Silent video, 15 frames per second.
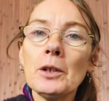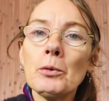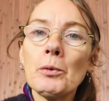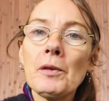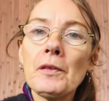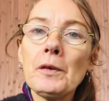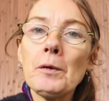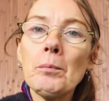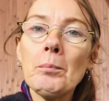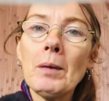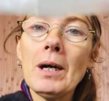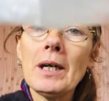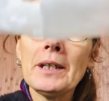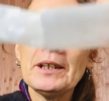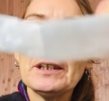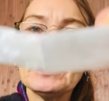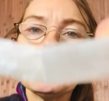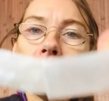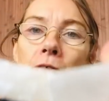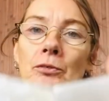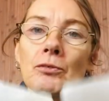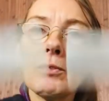with your mind
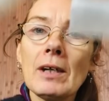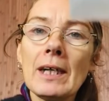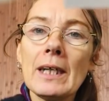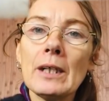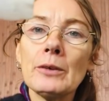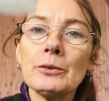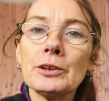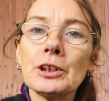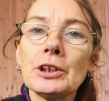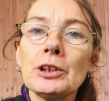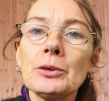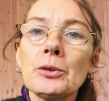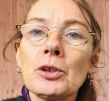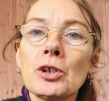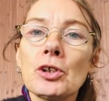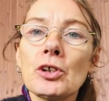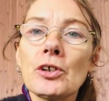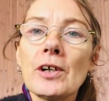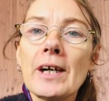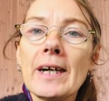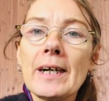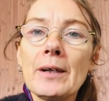around your
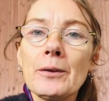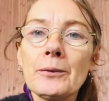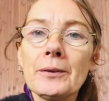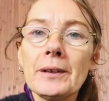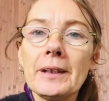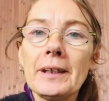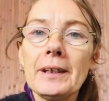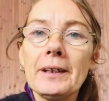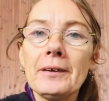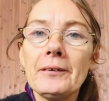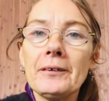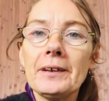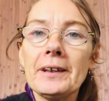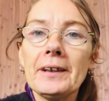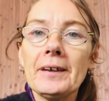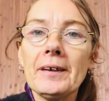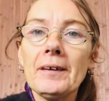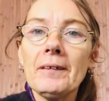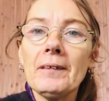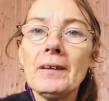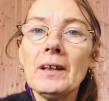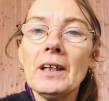crown area
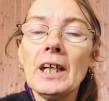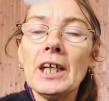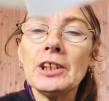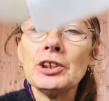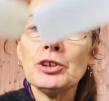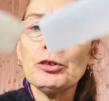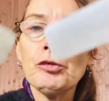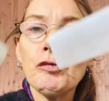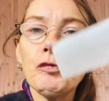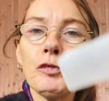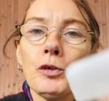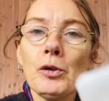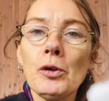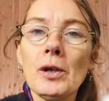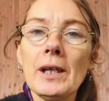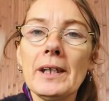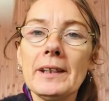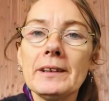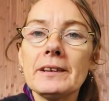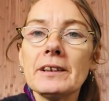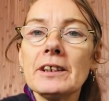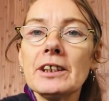and your
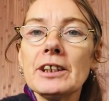forehead,